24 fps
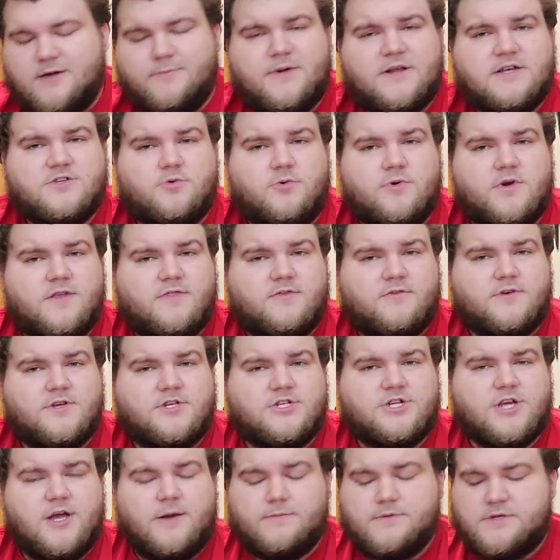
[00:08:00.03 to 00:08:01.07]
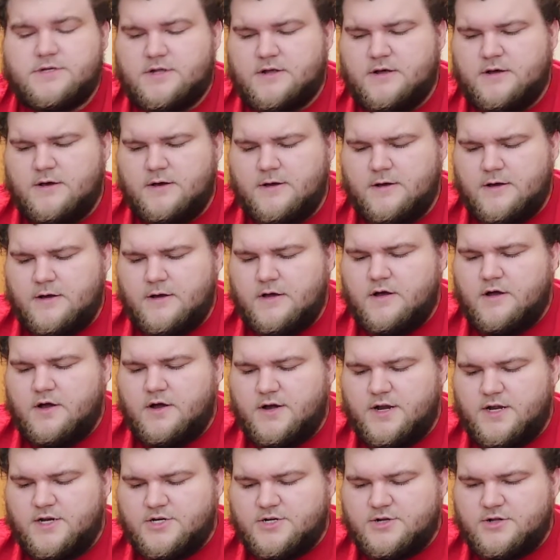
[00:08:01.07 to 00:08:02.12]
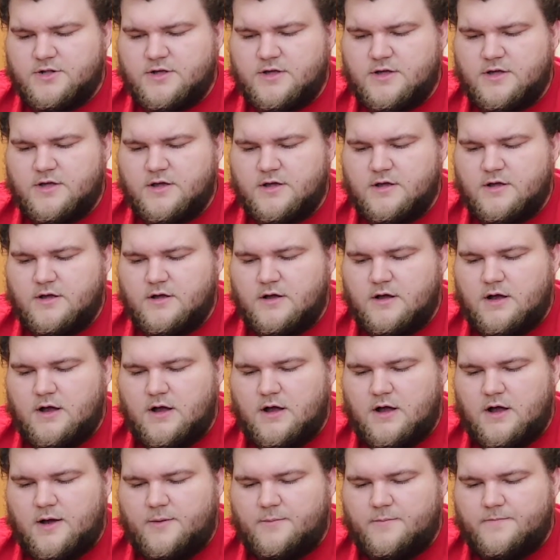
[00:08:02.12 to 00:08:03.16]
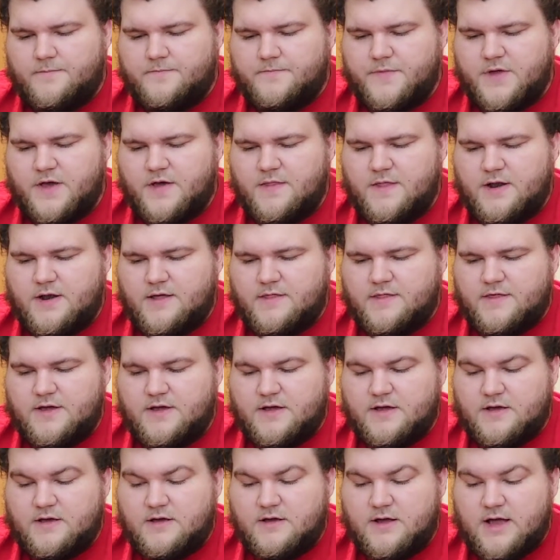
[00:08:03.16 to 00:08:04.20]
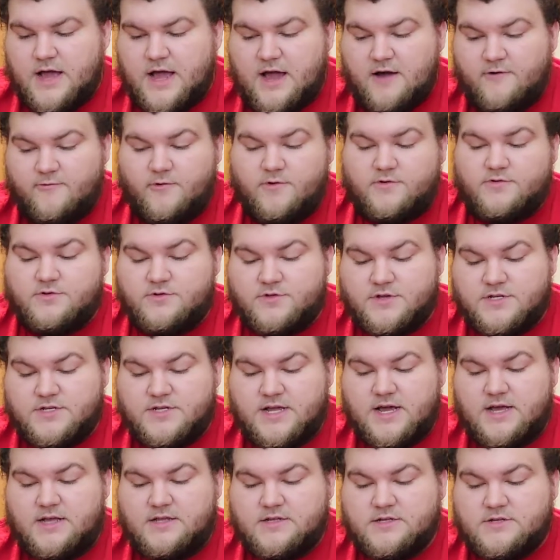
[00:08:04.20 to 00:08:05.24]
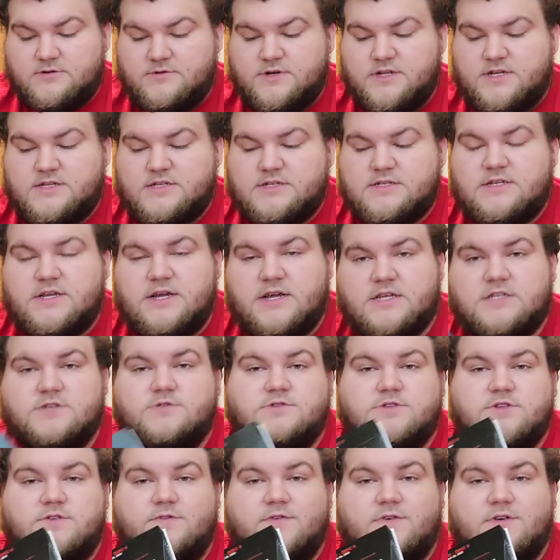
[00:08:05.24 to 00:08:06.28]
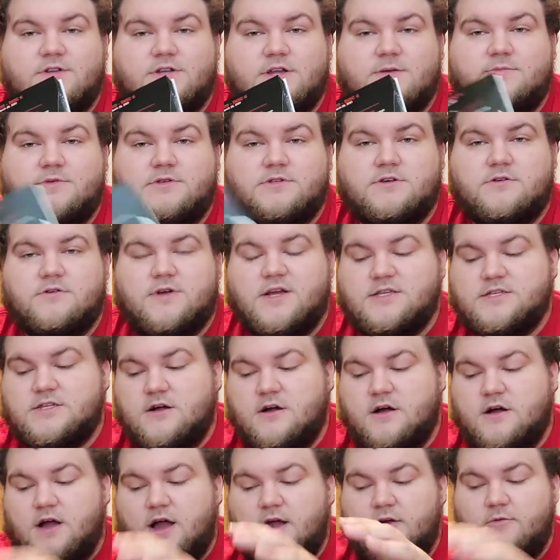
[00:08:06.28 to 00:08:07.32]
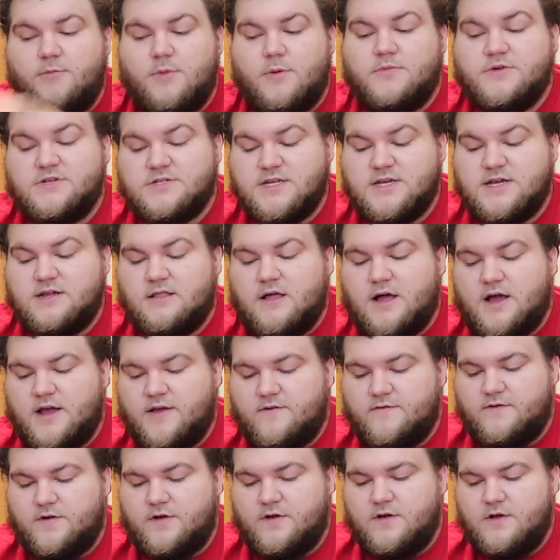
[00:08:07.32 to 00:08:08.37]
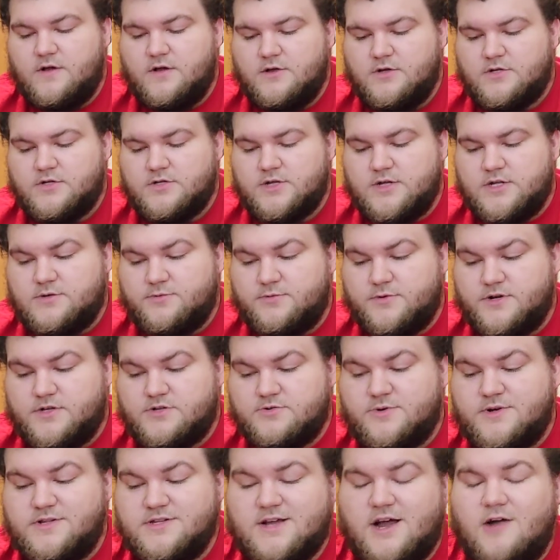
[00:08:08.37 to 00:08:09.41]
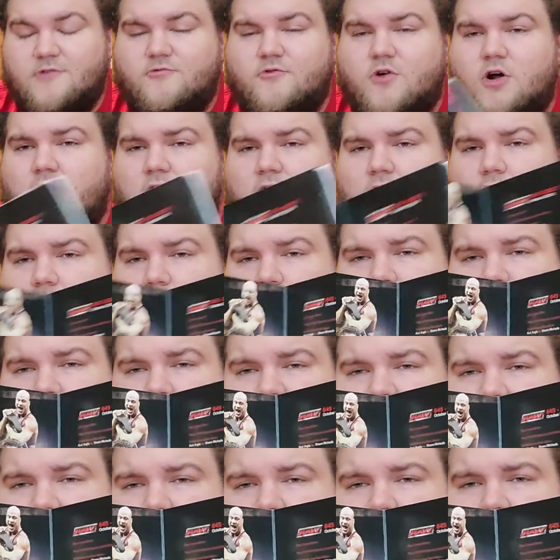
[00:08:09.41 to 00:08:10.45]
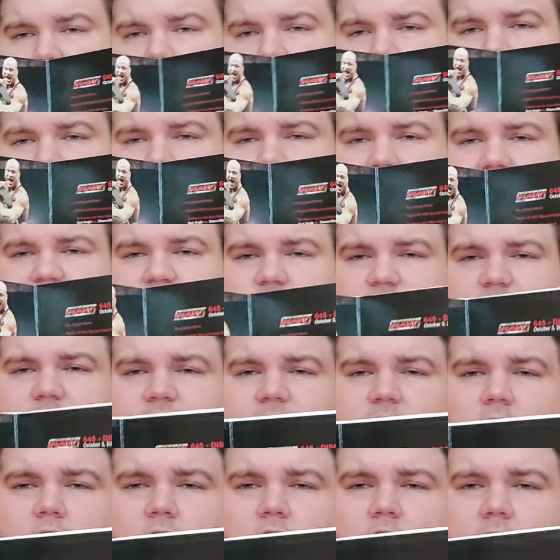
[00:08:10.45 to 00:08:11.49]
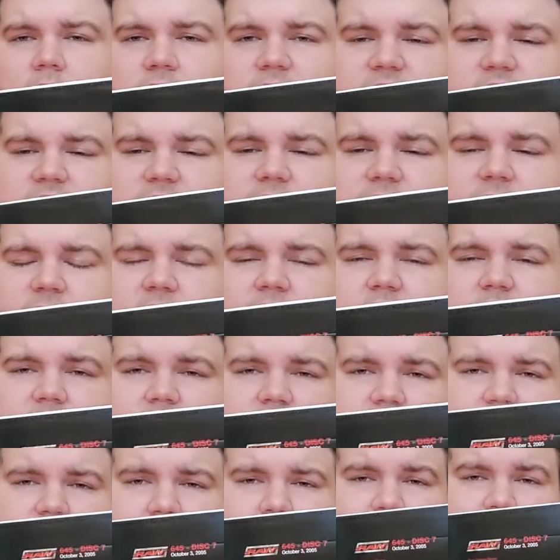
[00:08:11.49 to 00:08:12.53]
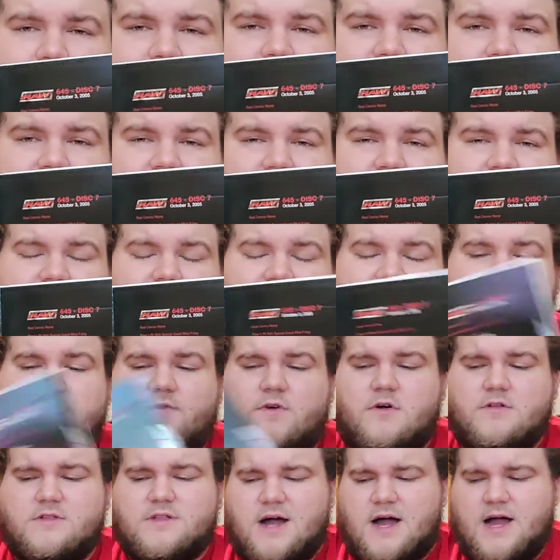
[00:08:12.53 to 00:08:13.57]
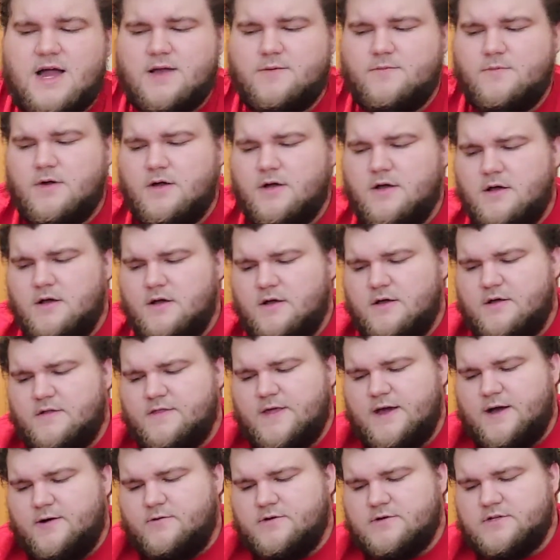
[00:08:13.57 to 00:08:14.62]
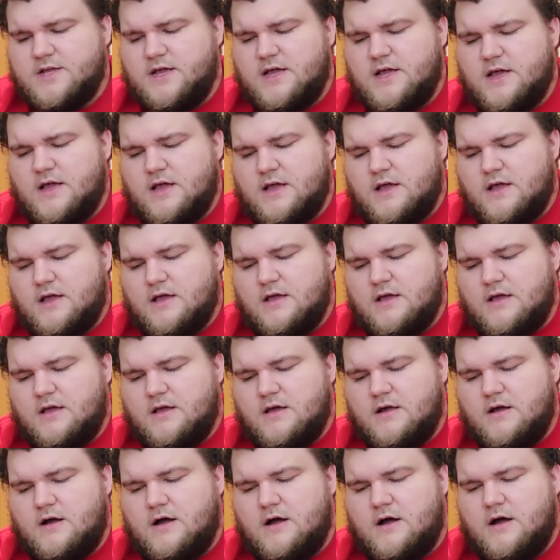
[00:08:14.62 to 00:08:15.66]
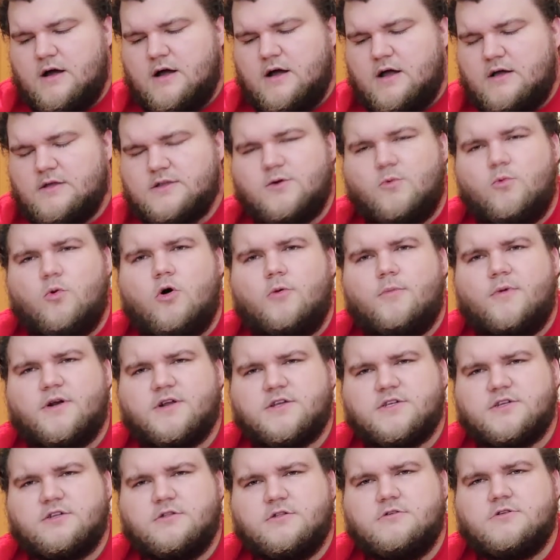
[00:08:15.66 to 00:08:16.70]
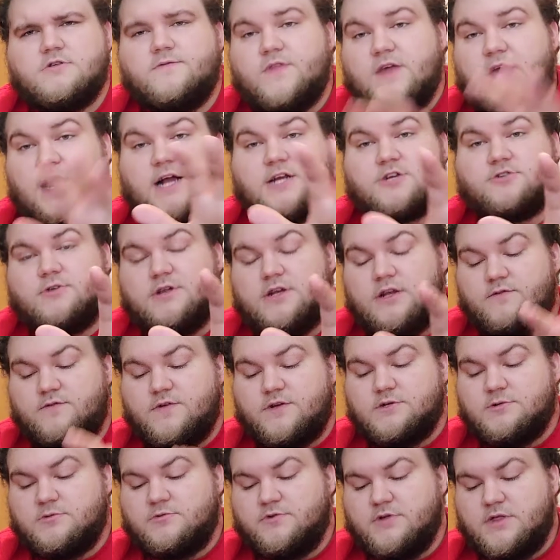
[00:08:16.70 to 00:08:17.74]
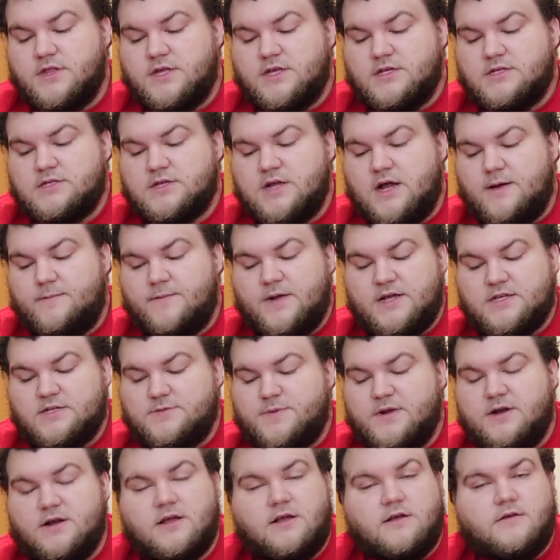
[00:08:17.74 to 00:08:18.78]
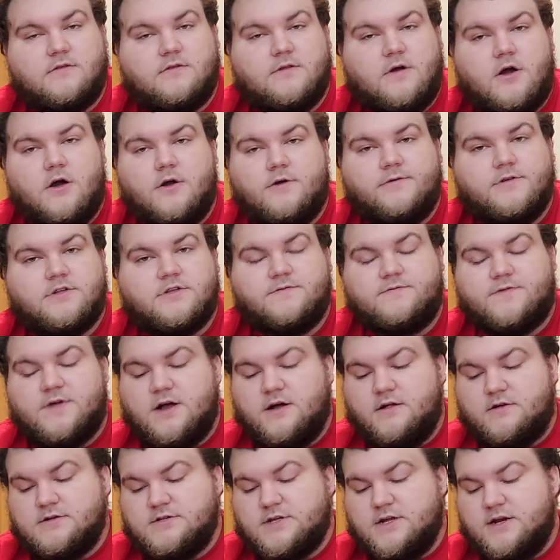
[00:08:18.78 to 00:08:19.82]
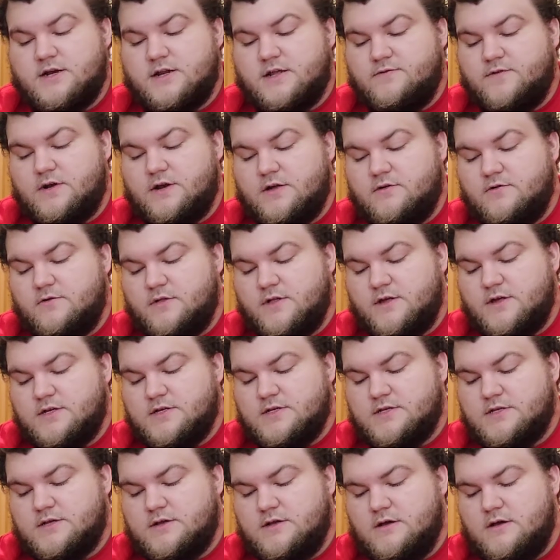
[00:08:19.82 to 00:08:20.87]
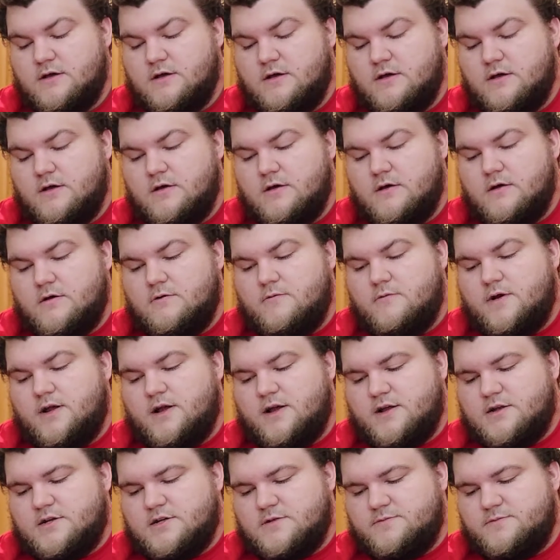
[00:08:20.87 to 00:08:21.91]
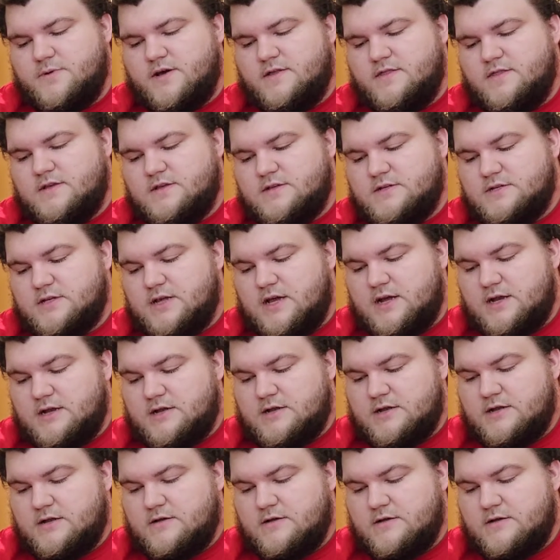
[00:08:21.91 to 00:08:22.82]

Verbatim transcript: paid 23 shipped initially. Um, and then I think halfway through the set, so disc six was the first episode I saw. I remember seeing live. So that's pretty sweet. It's got Raw Homecoming, which is one of the hardest to find WWE DVDs of all time. That was a uh, a Walmart exclusive, the actual individual release. I'm not spending hundreds of dollars on a DVD release when I could just buy this set